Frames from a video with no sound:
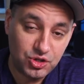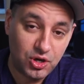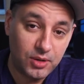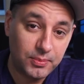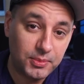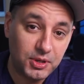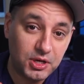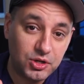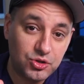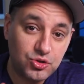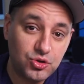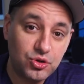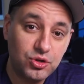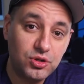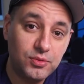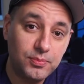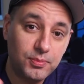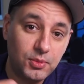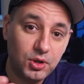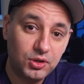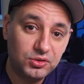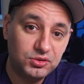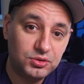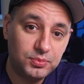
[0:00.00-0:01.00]
I'm going to show you
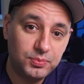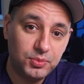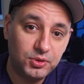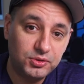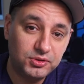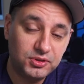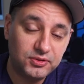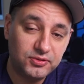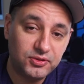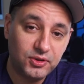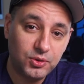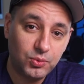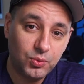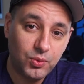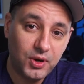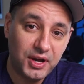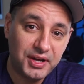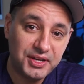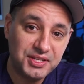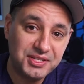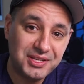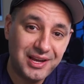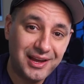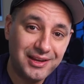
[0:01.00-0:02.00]
multiple different
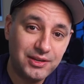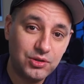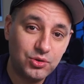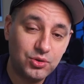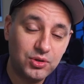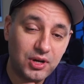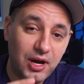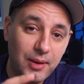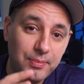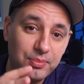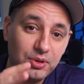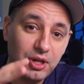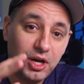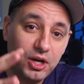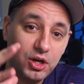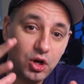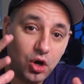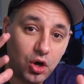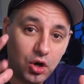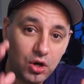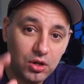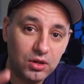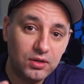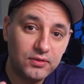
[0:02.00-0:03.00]
ways and you could apply
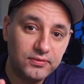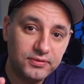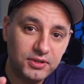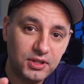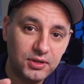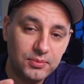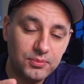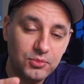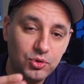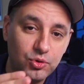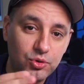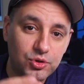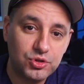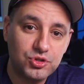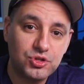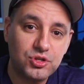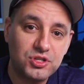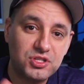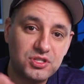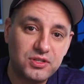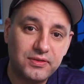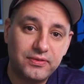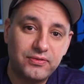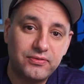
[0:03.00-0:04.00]
all of them or
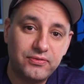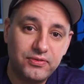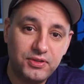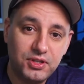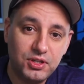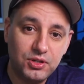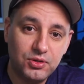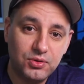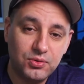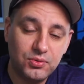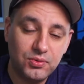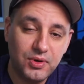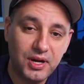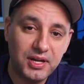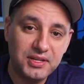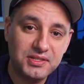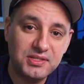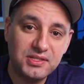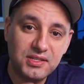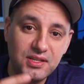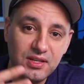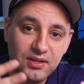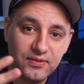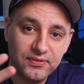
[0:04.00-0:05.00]
just a few and
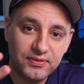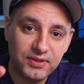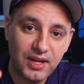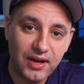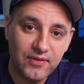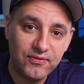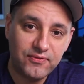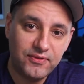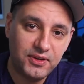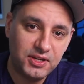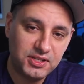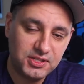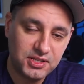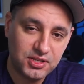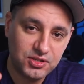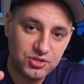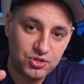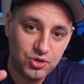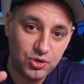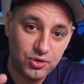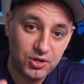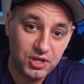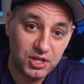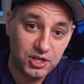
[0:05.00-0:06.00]
see if that fixes
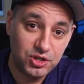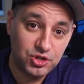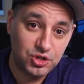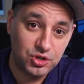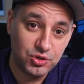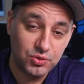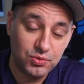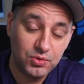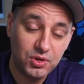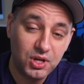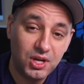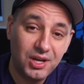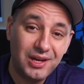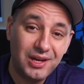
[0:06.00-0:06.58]
your issue.